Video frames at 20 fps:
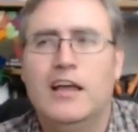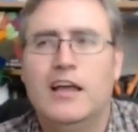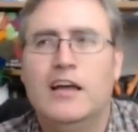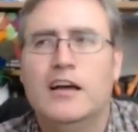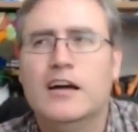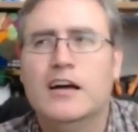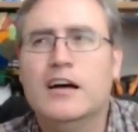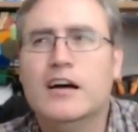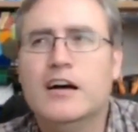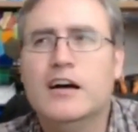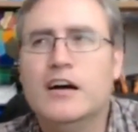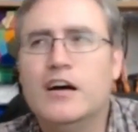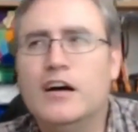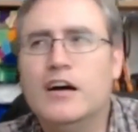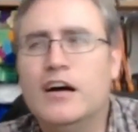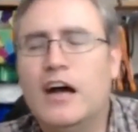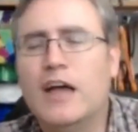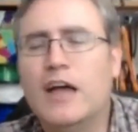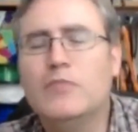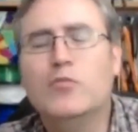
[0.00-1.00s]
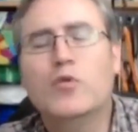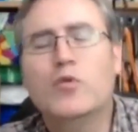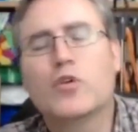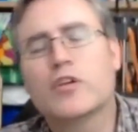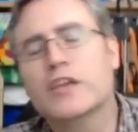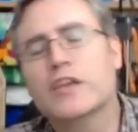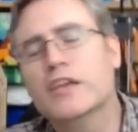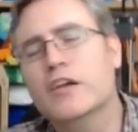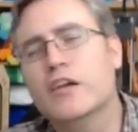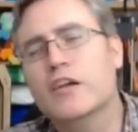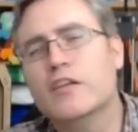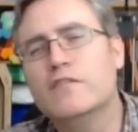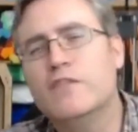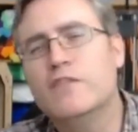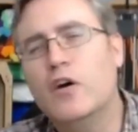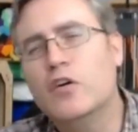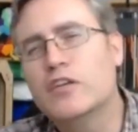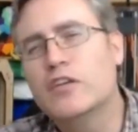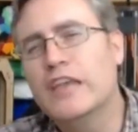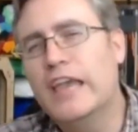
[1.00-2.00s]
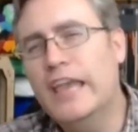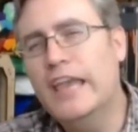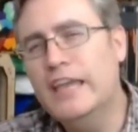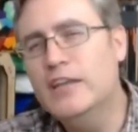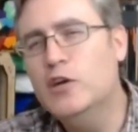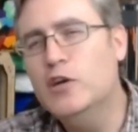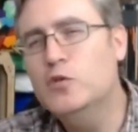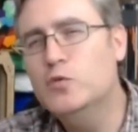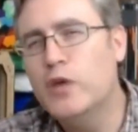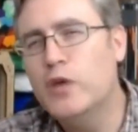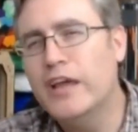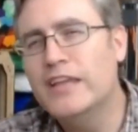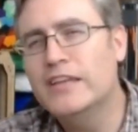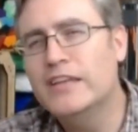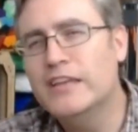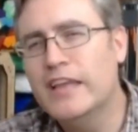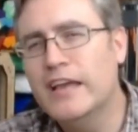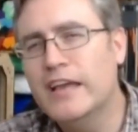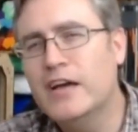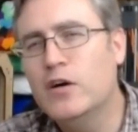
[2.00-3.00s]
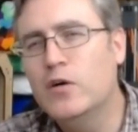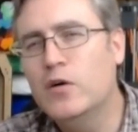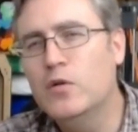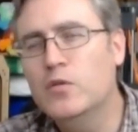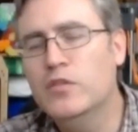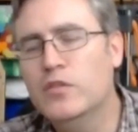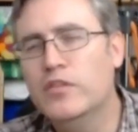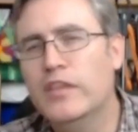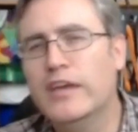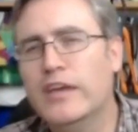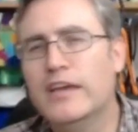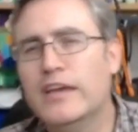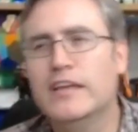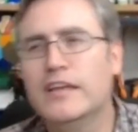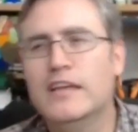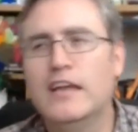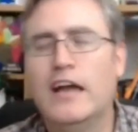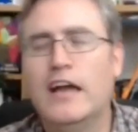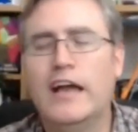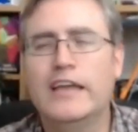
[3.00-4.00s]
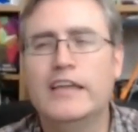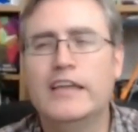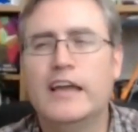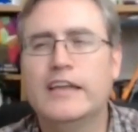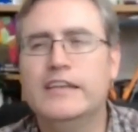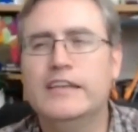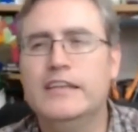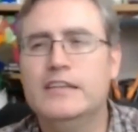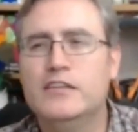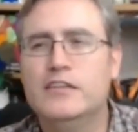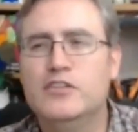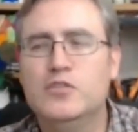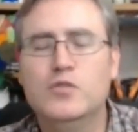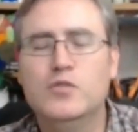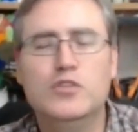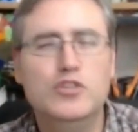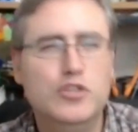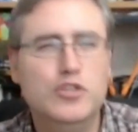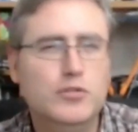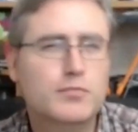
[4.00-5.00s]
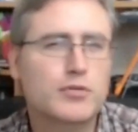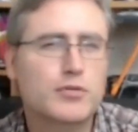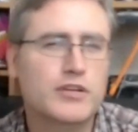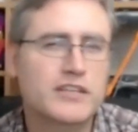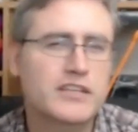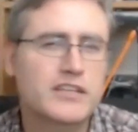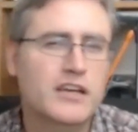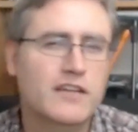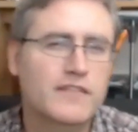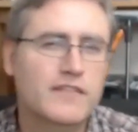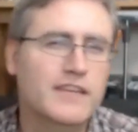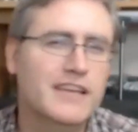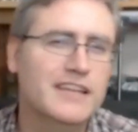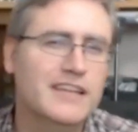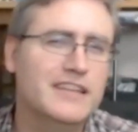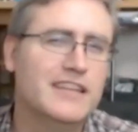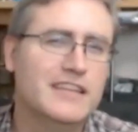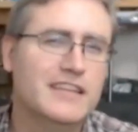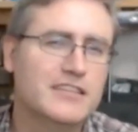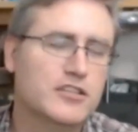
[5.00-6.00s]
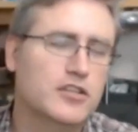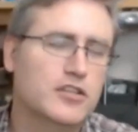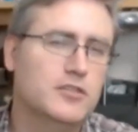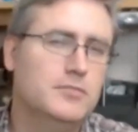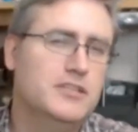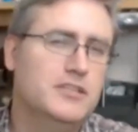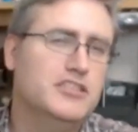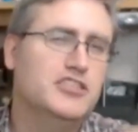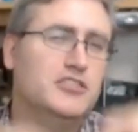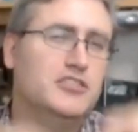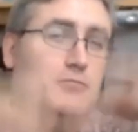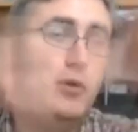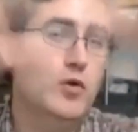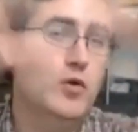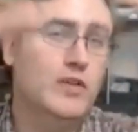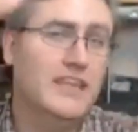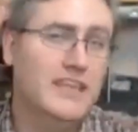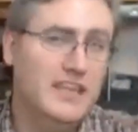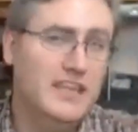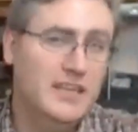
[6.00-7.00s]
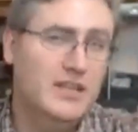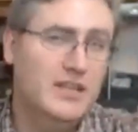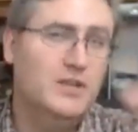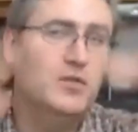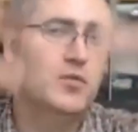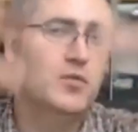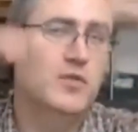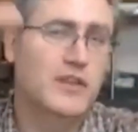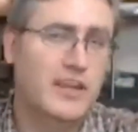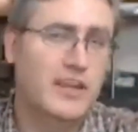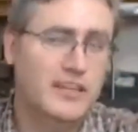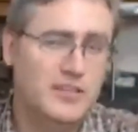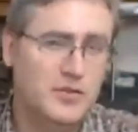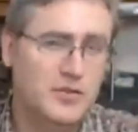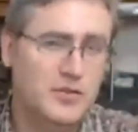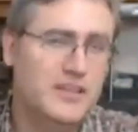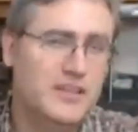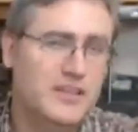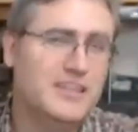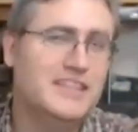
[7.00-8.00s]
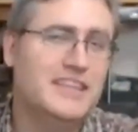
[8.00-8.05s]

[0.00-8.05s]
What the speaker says: I'm working on a volcano right now that I need to do a new print of it that's going to be smoking when I do it.